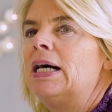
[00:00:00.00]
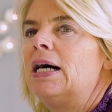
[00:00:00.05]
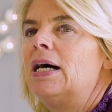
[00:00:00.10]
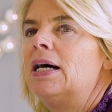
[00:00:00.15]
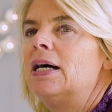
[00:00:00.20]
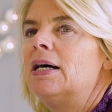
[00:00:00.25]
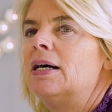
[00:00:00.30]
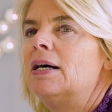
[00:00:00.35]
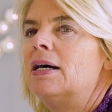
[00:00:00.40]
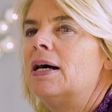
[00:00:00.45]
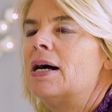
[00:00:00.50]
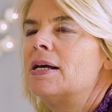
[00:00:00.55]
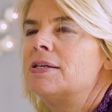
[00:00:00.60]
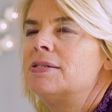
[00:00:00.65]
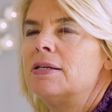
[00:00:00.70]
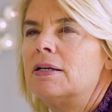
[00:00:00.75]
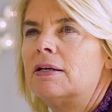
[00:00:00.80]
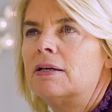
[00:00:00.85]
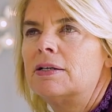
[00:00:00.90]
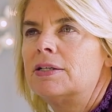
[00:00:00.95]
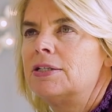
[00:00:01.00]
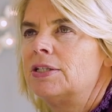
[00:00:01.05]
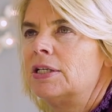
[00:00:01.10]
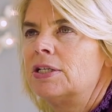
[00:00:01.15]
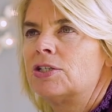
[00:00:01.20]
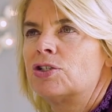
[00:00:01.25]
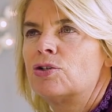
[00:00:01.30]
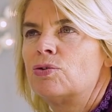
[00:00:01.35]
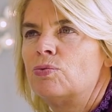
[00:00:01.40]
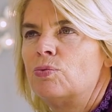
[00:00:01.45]
Uh, Asia
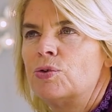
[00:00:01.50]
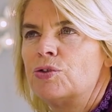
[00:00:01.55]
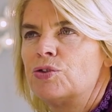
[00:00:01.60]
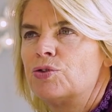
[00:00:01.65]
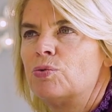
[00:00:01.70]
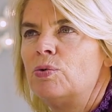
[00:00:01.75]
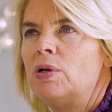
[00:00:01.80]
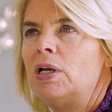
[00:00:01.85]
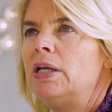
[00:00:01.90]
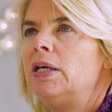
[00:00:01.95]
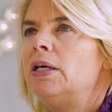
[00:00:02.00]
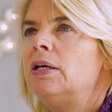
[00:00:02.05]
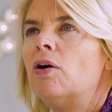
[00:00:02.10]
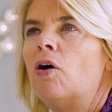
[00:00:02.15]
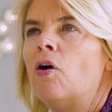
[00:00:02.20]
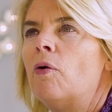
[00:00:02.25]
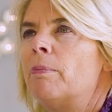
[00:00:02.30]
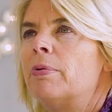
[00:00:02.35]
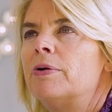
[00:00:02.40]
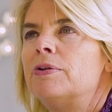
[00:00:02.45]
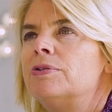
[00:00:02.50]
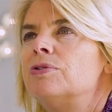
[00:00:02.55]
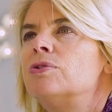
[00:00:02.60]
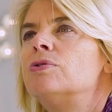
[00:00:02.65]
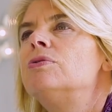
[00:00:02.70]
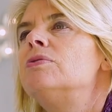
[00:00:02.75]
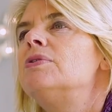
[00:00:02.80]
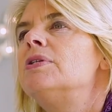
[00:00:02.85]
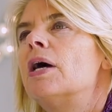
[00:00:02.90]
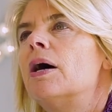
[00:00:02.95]
architecture was really open
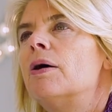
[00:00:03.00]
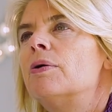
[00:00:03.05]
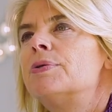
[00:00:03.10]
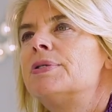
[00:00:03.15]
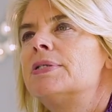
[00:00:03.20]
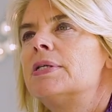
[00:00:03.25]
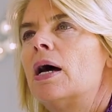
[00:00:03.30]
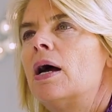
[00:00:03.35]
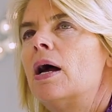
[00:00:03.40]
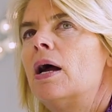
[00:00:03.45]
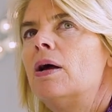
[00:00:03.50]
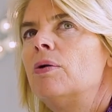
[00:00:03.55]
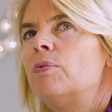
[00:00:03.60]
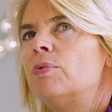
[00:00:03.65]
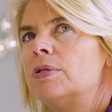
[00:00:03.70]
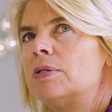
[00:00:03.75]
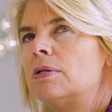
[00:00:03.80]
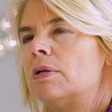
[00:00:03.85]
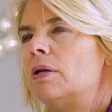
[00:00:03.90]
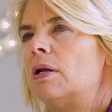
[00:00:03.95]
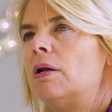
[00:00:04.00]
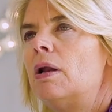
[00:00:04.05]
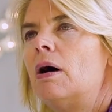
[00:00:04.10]
to the outside with a